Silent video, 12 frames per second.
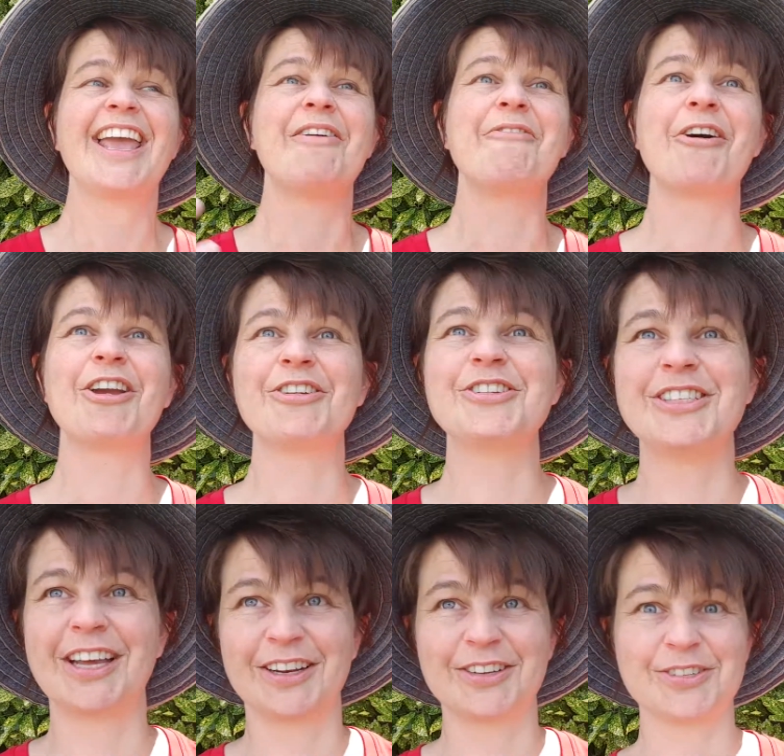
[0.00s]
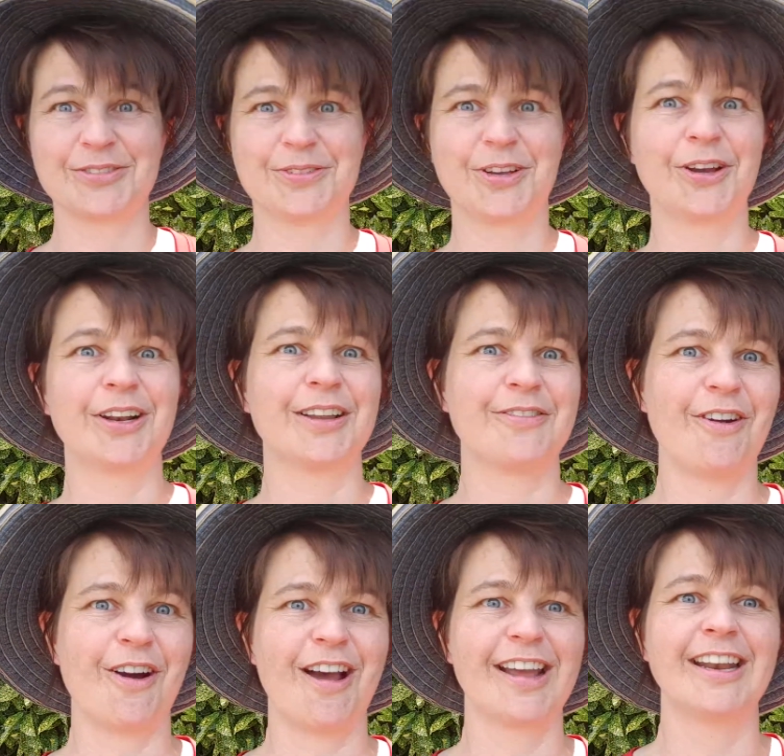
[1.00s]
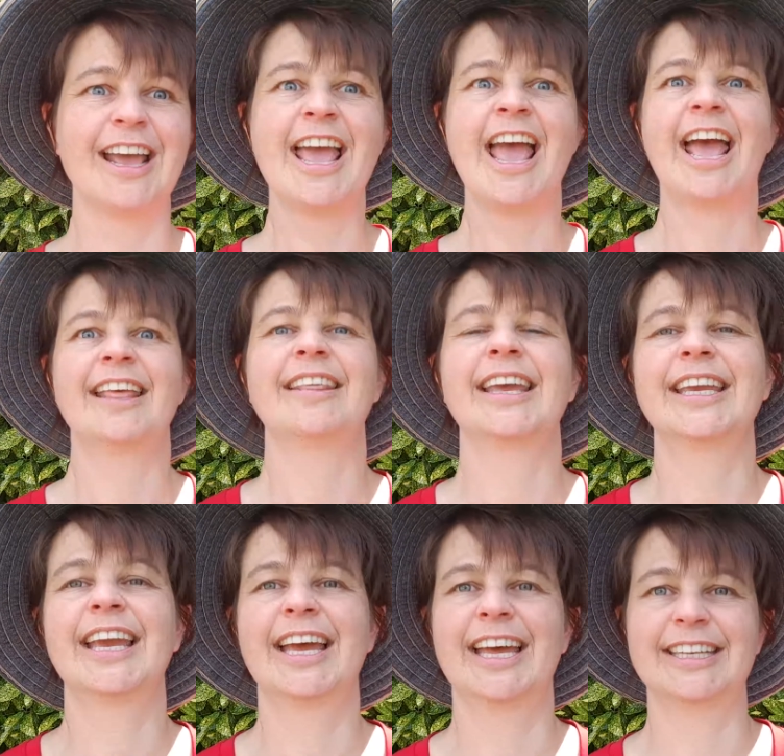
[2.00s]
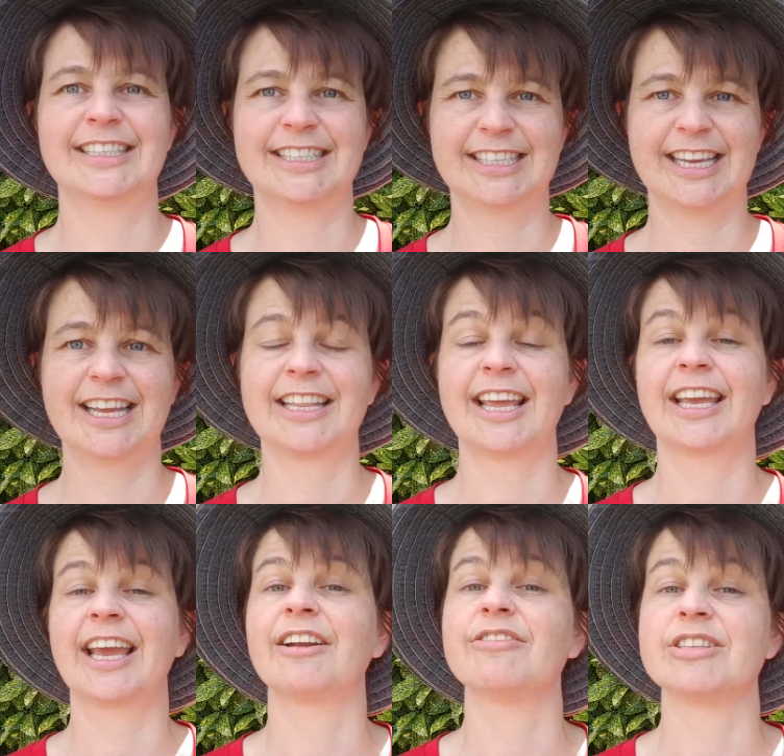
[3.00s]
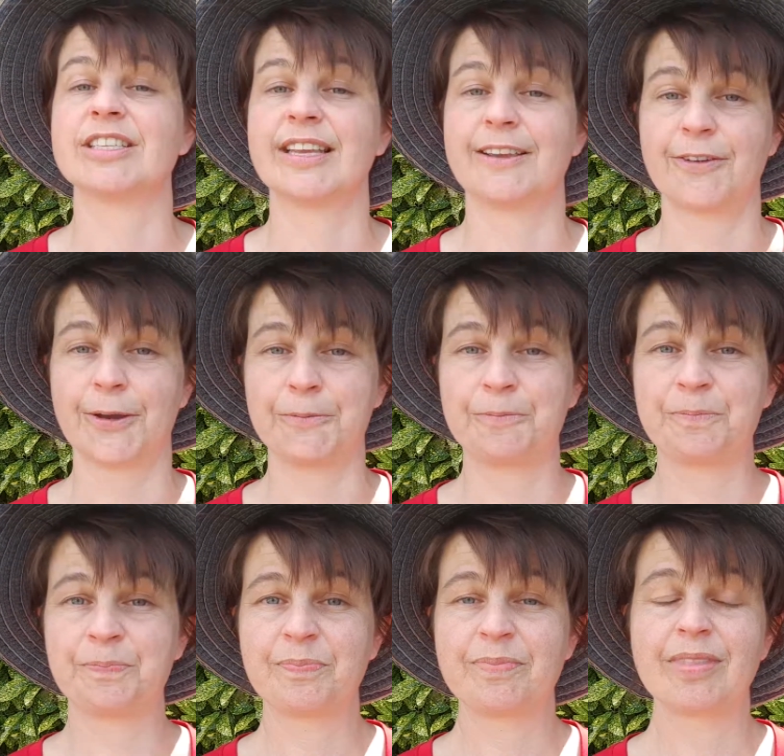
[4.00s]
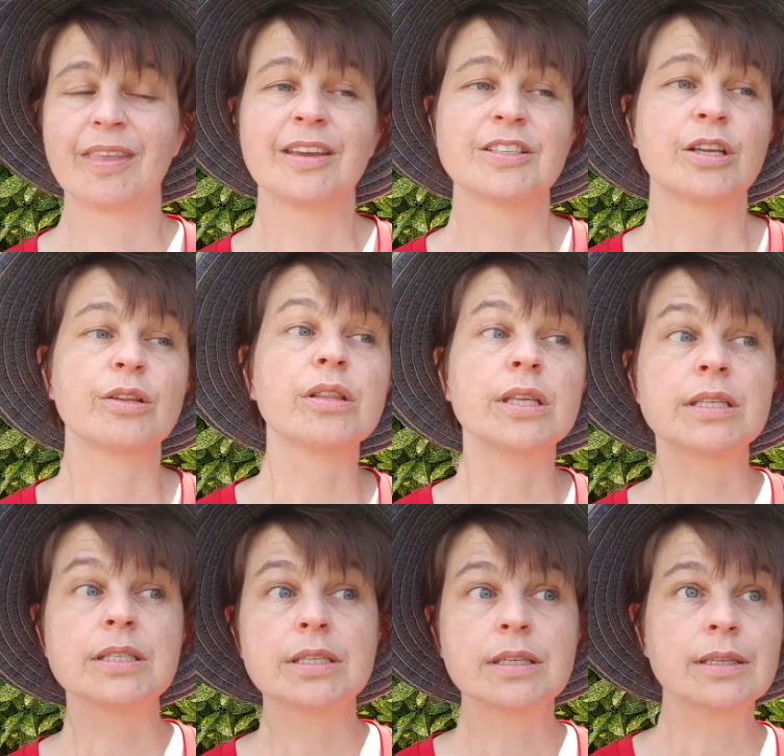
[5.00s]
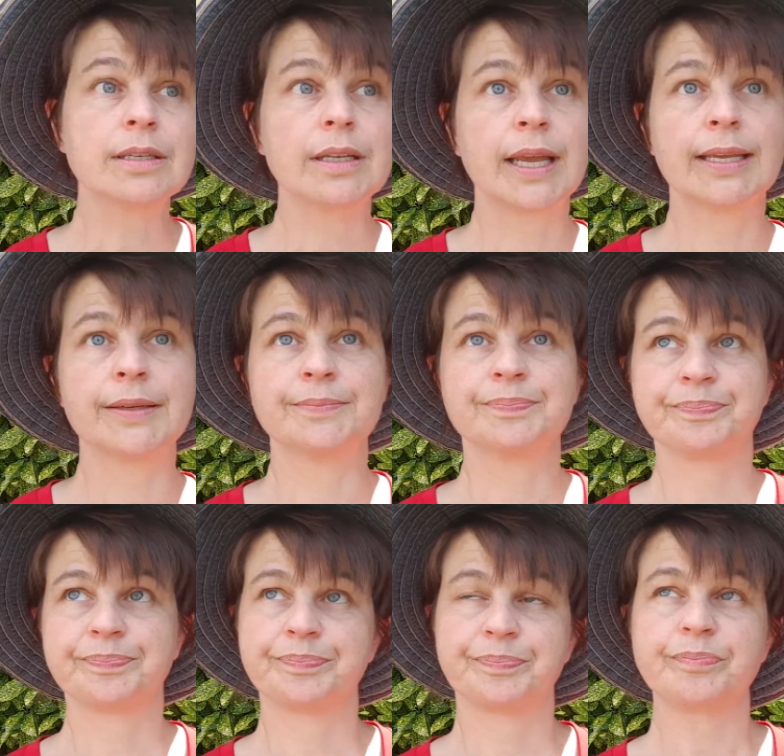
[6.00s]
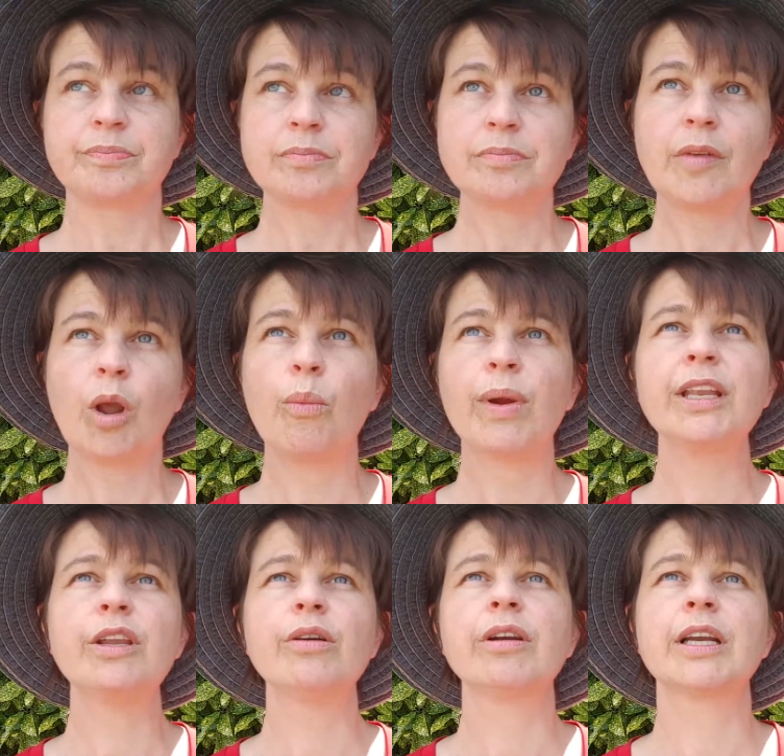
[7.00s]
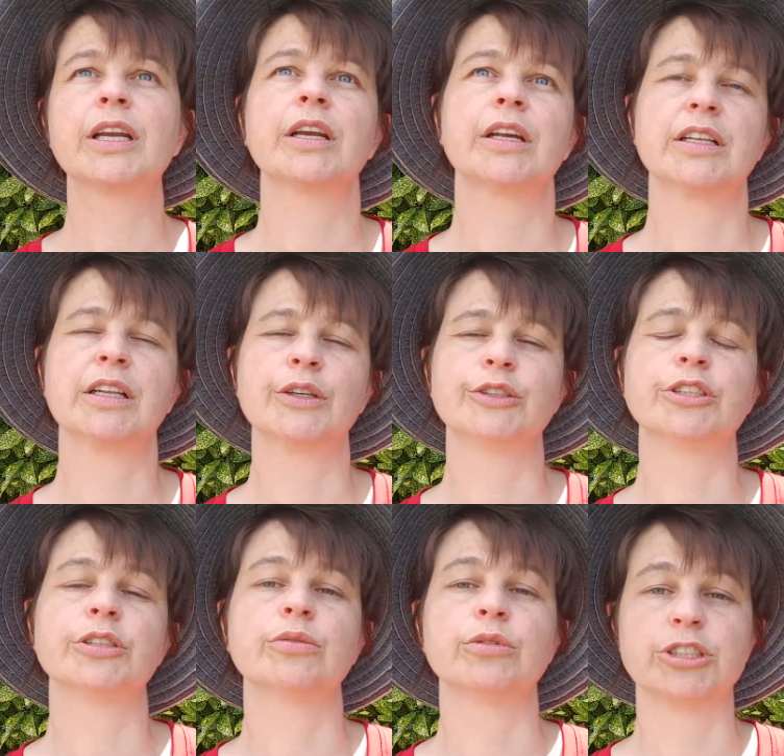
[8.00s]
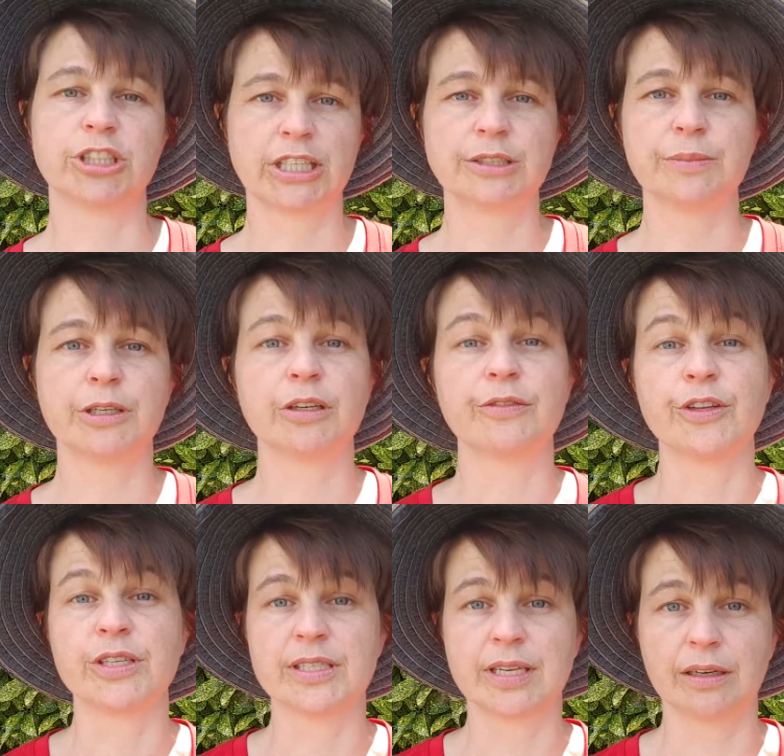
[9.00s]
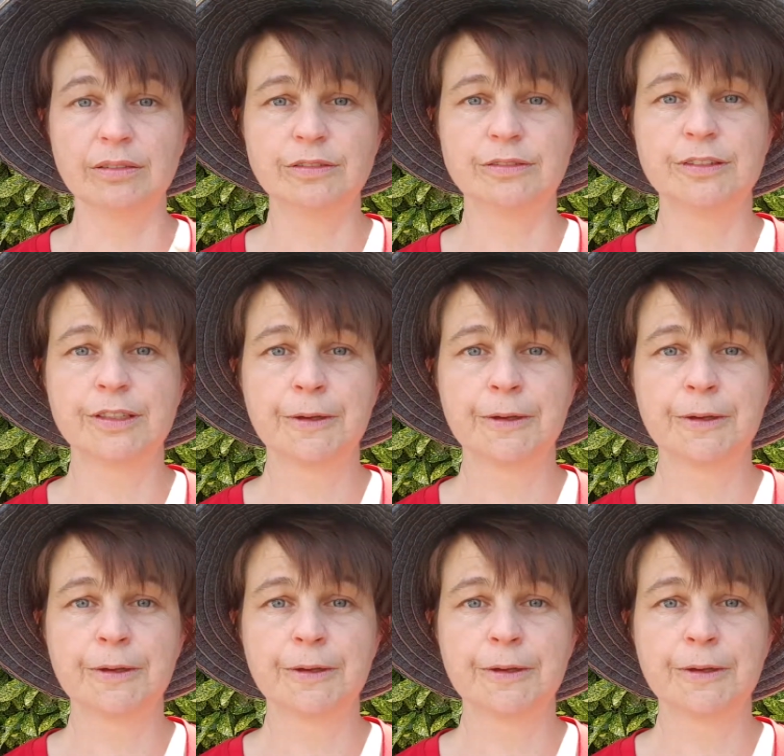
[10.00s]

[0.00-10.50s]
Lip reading: what you've done is totally fine, and they can't see it, they can't receive it. So there's like, when you're in conclusion or judgment of yourself